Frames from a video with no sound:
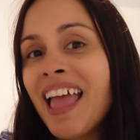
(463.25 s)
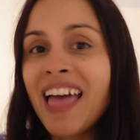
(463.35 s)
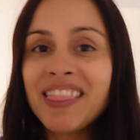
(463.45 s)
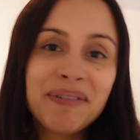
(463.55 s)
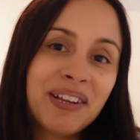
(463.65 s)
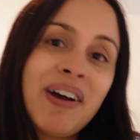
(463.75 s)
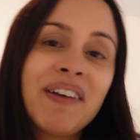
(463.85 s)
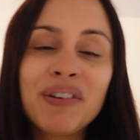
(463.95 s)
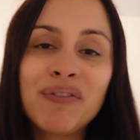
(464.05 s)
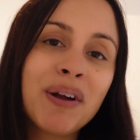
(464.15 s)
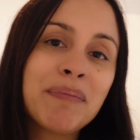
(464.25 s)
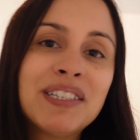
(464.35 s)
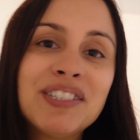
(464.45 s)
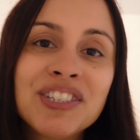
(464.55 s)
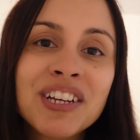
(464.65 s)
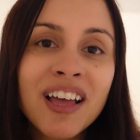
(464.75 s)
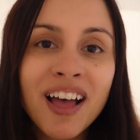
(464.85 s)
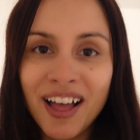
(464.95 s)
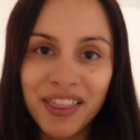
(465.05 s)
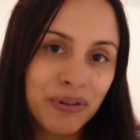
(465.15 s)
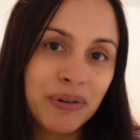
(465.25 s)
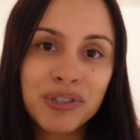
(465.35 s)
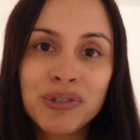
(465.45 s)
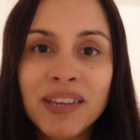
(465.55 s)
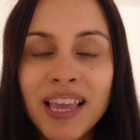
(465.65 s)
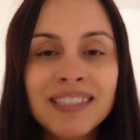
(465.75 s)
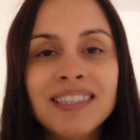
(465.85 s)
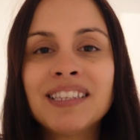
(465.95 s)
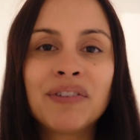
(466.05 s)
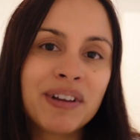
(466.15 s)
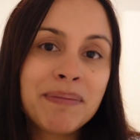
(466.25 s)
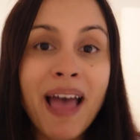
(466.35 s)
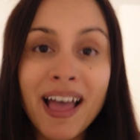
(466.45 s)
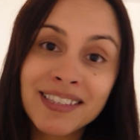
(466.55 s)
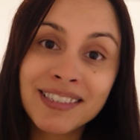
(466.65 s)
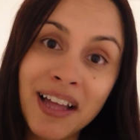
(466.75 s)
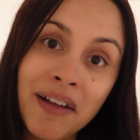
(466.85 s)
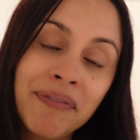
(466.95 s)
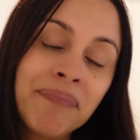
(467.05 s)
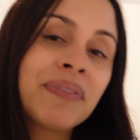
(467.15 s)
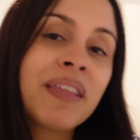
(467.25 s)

and then we don't have to rummage through our suitcases and repack stuff.